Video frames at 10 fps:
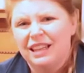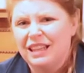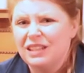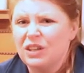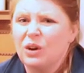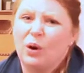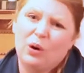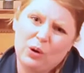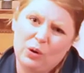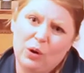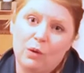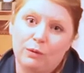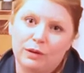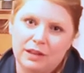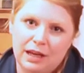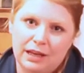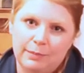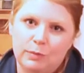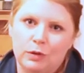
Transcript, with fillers: that's gonna hurt over time.